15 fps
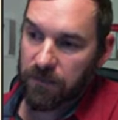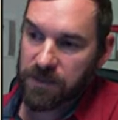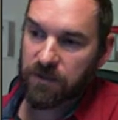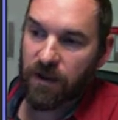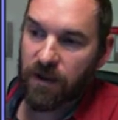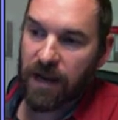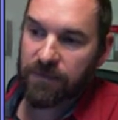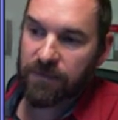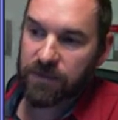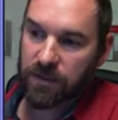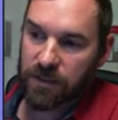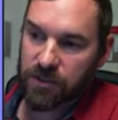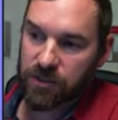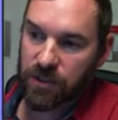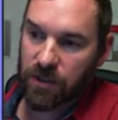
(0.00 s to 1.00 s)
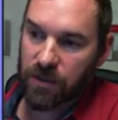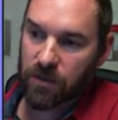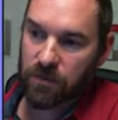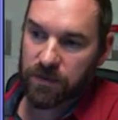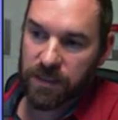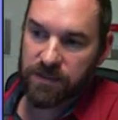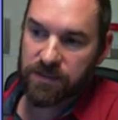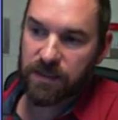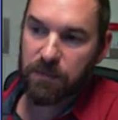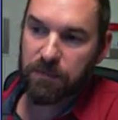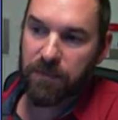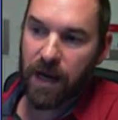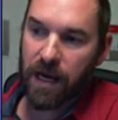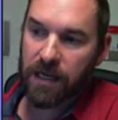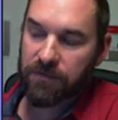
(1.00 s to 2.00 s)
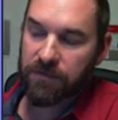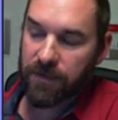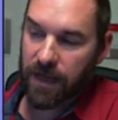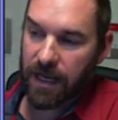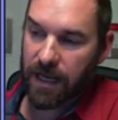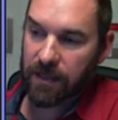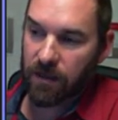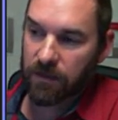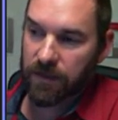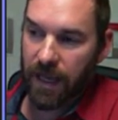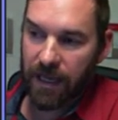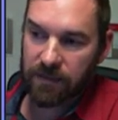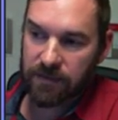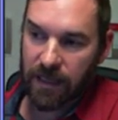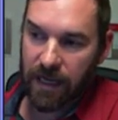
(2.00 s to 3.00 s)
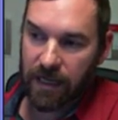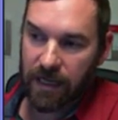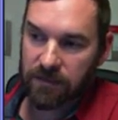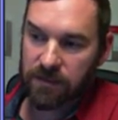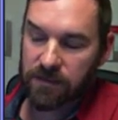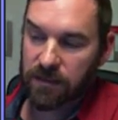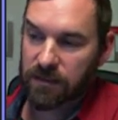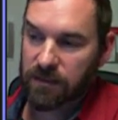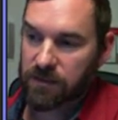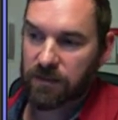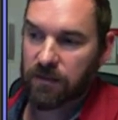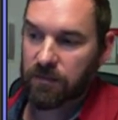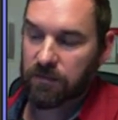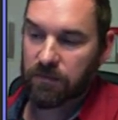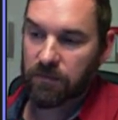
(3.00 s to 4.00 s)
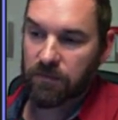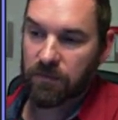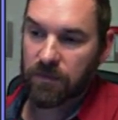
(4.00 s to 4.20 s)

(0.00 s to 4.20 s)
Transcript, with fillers: these graphs are going to show December body fat on the x-axis and just the